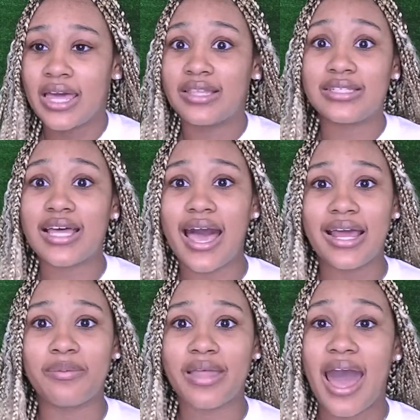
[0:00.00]
this is an
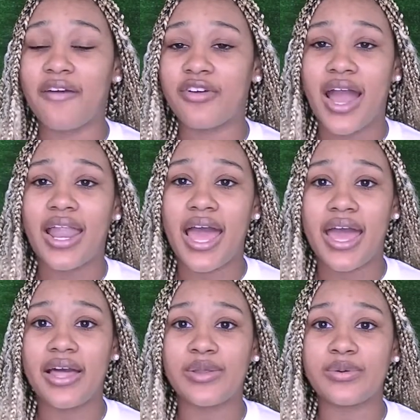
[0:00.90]
item that I forgot I
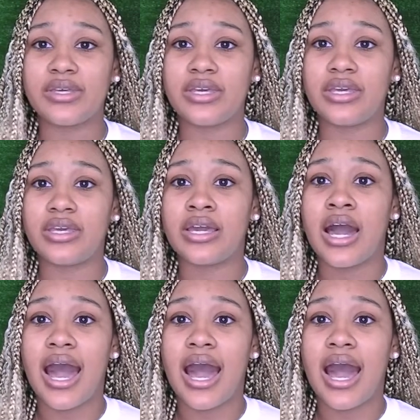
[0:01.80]
had, low-key,